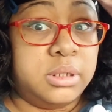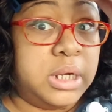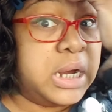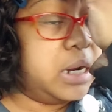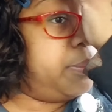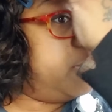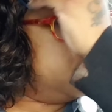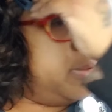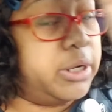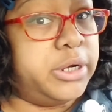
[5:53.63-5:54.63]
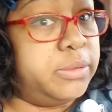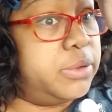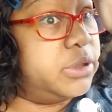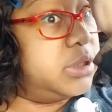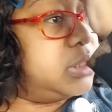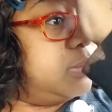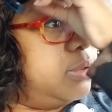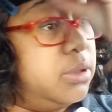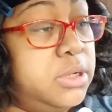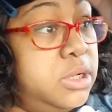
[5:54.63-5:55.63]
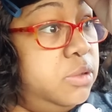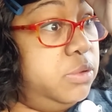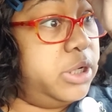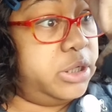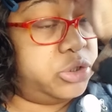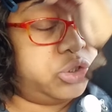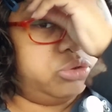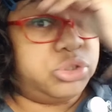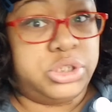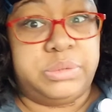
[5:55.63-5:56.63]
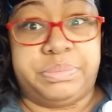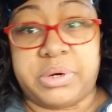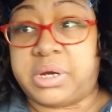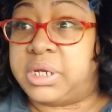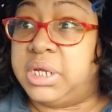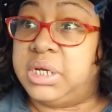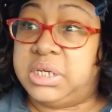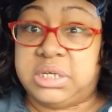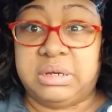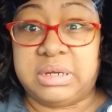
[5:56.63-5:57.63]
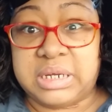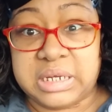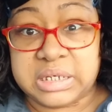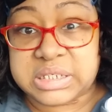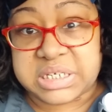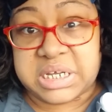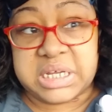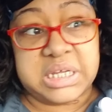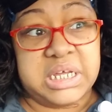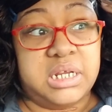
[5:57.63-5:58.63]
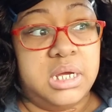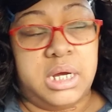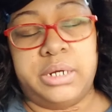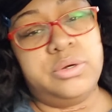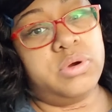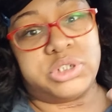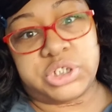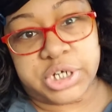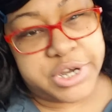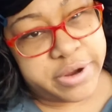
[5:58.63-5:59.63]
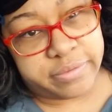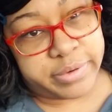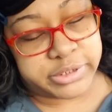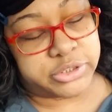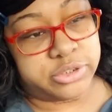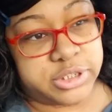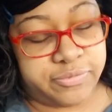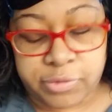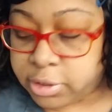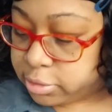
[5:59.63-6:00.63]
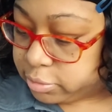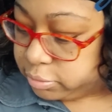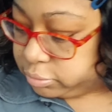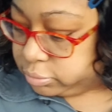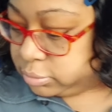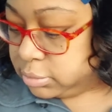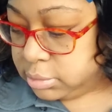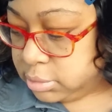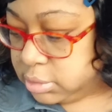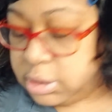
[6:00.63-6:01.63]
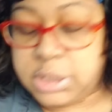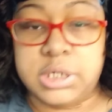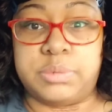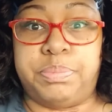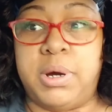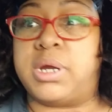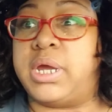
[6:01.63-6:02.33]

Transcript: I gotta park back here because they talking about we got associate parking and you can get a ticket. I knew I should have never registered this vehicle in this punk